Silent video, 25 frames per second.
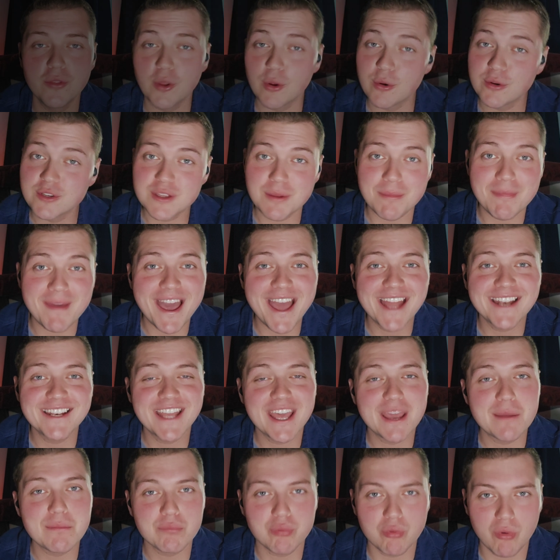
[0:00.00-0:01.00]
There was a man
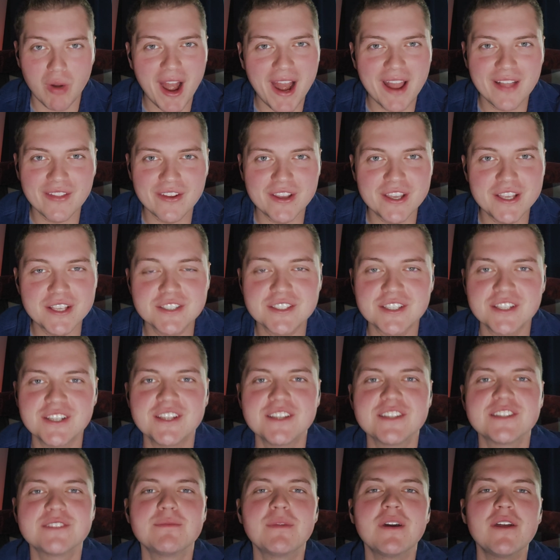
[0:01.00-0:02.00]
named Brilious in
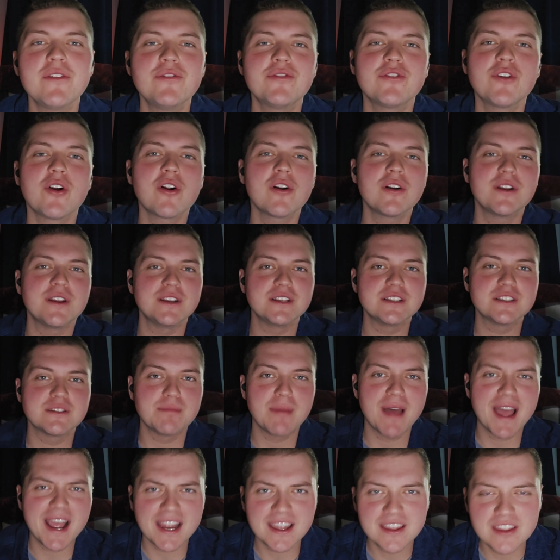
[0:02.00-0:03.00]
his mid
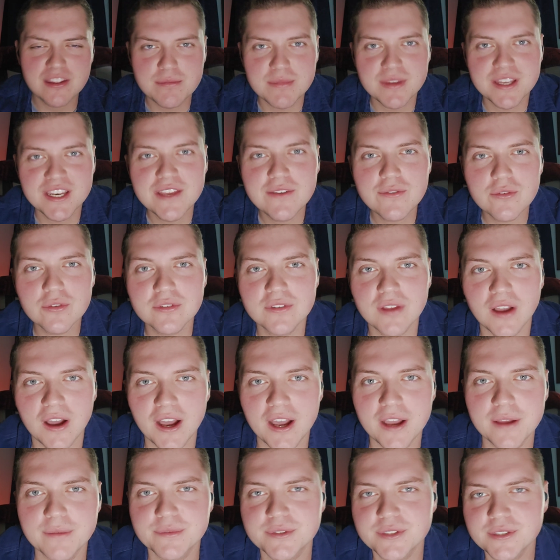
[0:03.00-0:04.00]
30s back in the medieval
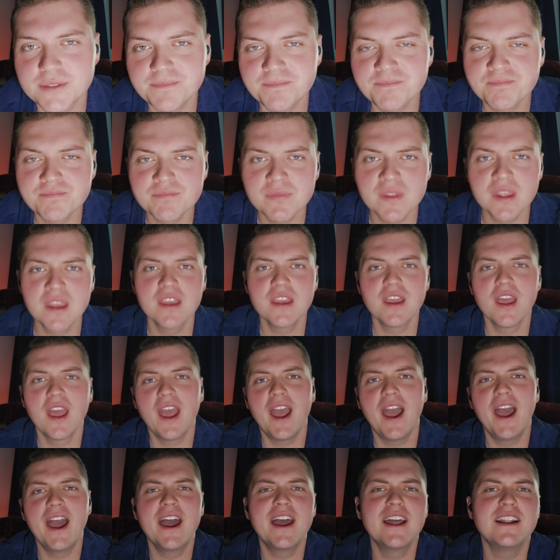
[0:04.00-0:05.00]
times.
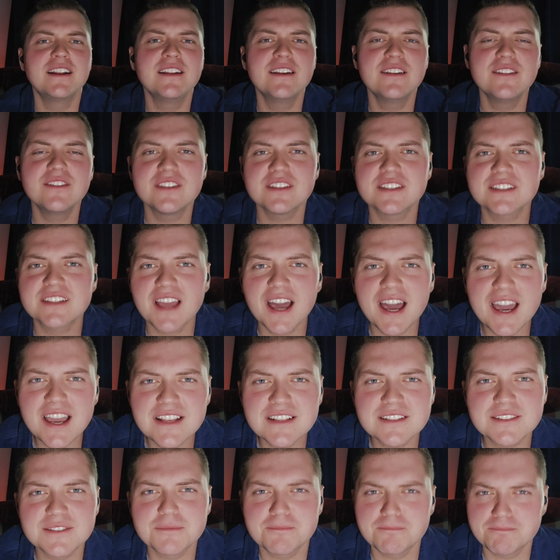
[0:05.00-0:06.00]
And this
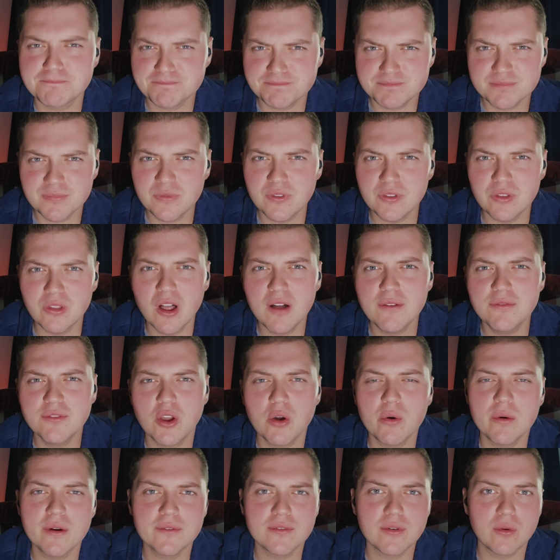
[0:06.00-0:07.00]
guy's loved
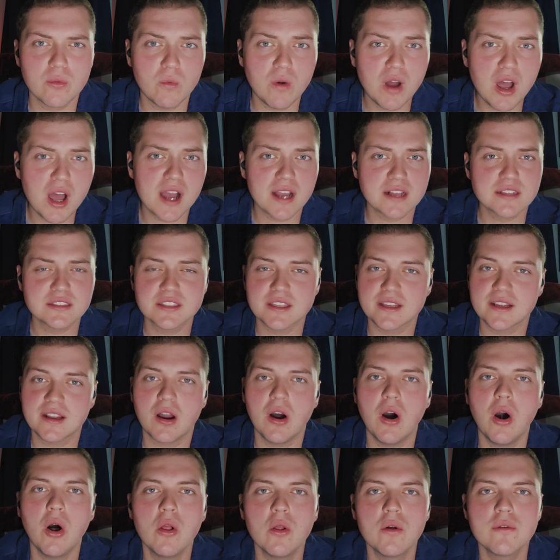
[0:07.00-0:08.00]
going for walks like
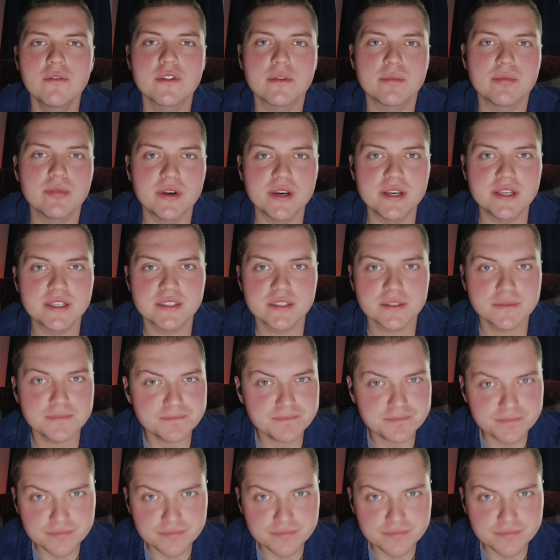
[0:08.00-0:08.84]
all over the place.